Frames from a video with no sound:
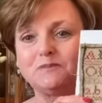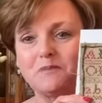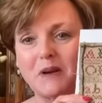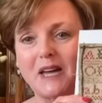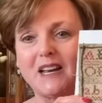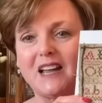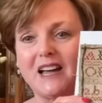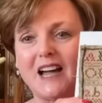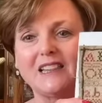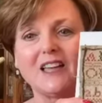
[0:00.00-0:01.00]
but
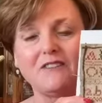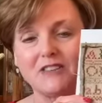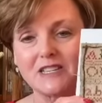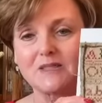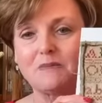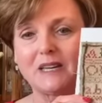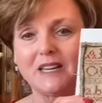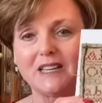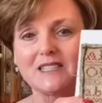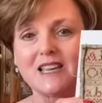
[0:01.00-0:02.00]
I love this
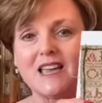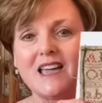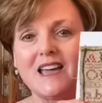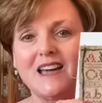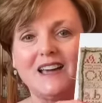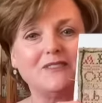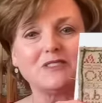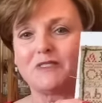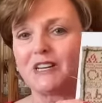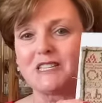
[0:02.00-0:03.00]
because it was
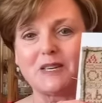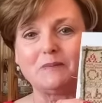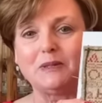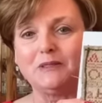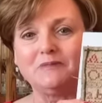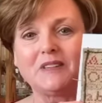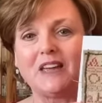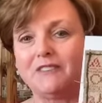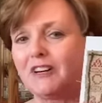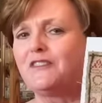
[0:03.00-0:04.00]
very simple and
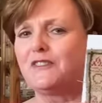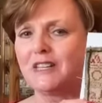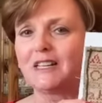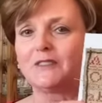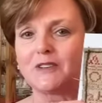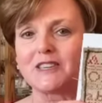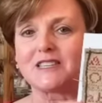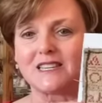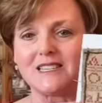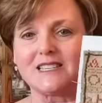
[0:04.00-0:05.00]
very fitting for the
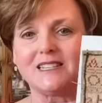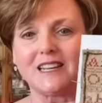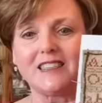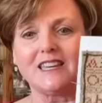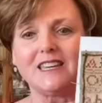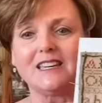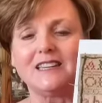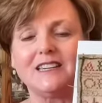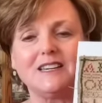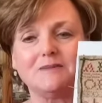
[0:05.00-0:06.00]
season, I think.
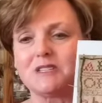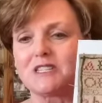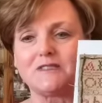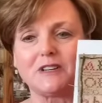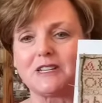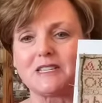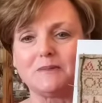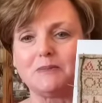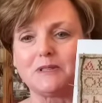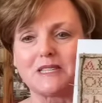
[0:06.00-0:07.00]
Just a very
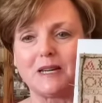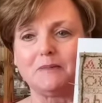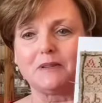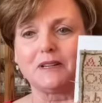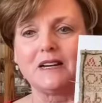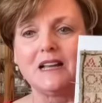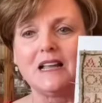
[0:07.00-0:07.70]
simple sampler.